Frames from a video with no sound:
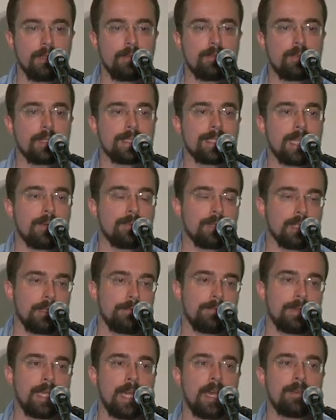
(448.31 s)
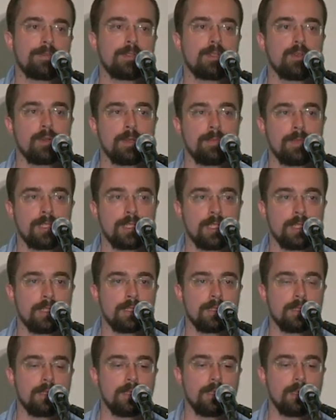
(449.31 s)
For example, if we have two
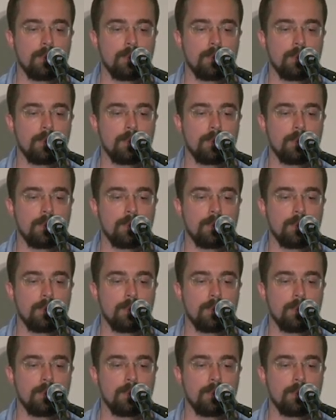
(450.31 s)
images,